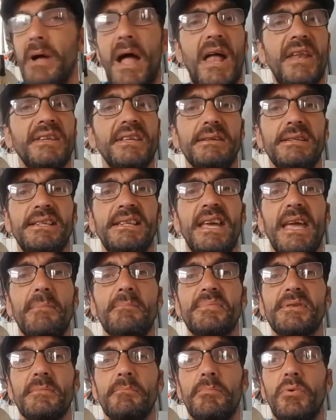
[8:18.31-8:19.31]
handy
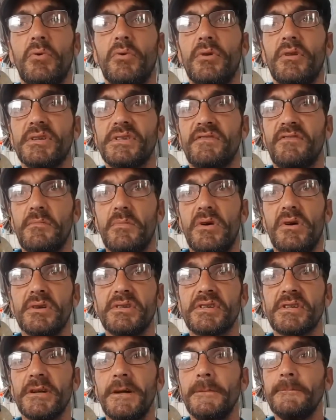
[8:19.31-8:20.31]
tips and pointers from
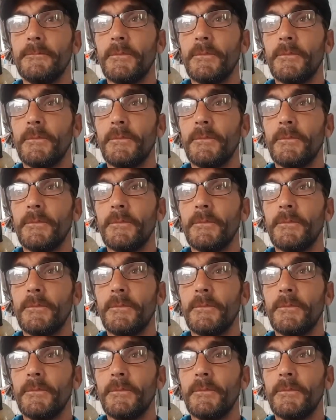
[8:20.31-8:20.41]
us.